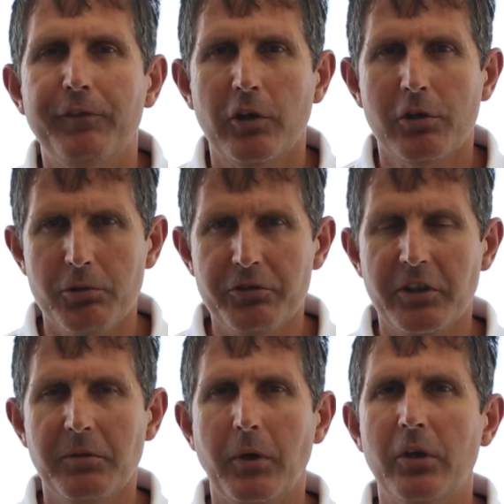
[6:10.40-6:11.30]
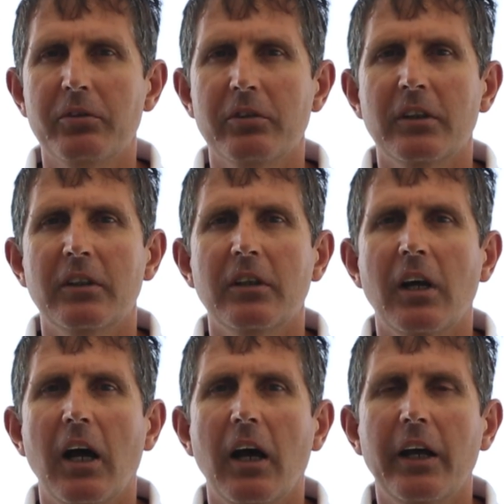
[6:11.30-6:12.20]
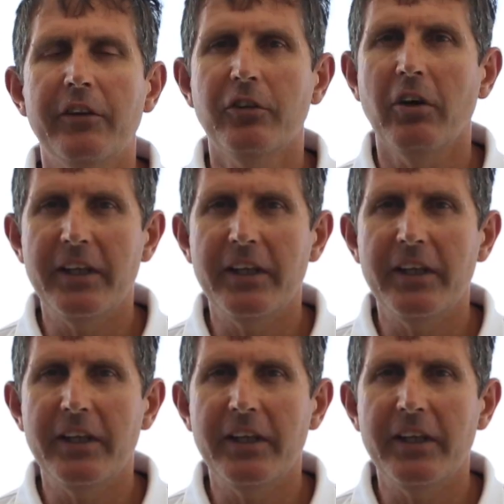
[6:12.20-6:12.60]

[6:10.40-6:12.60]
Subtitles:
for a cruising boat, it's not